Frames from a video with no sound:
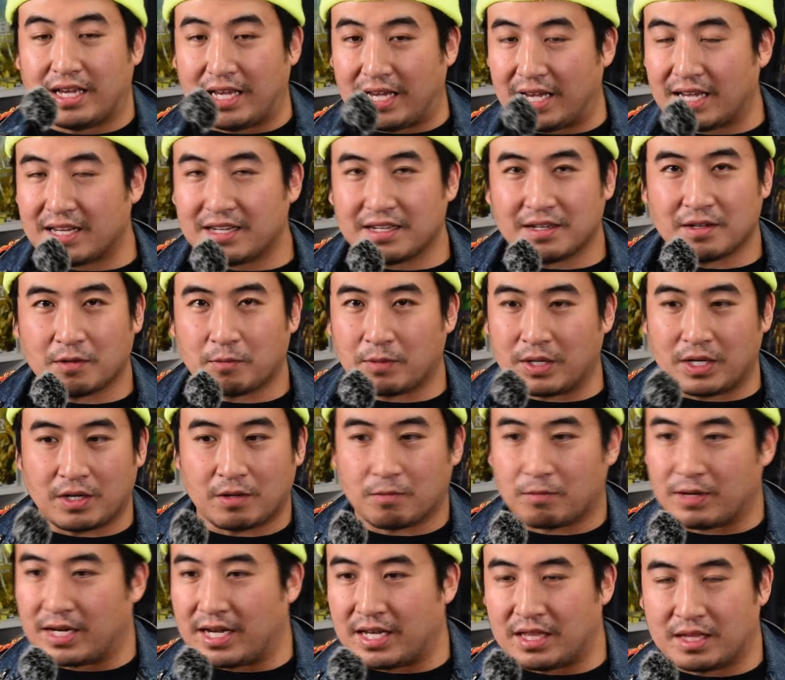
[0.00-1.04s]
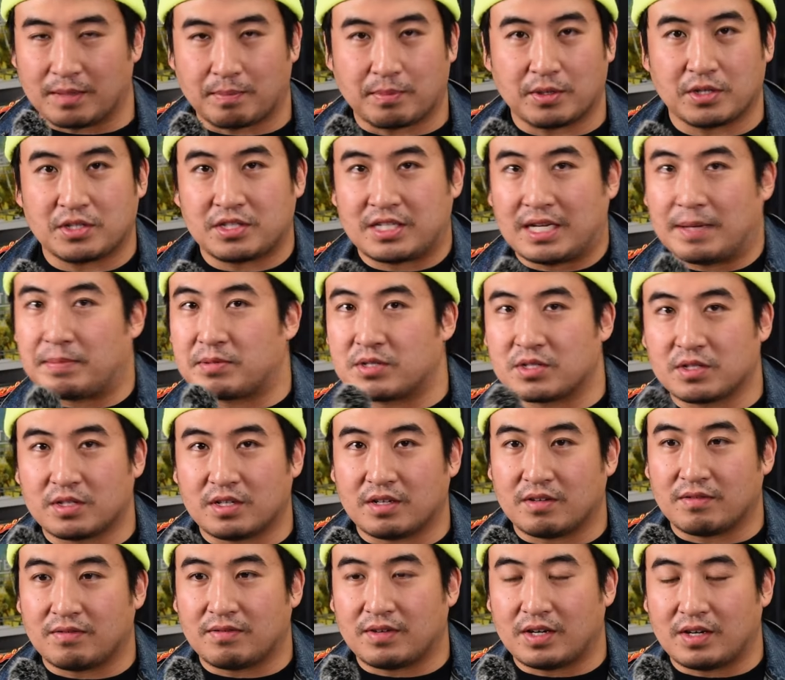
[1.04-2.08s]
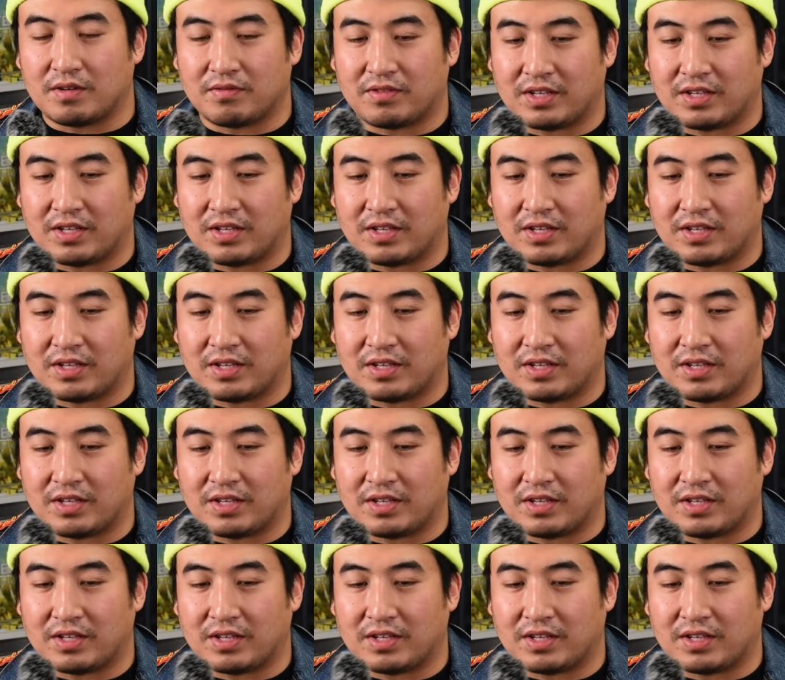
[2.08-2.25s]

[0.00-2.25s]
and in a weird way, the perception of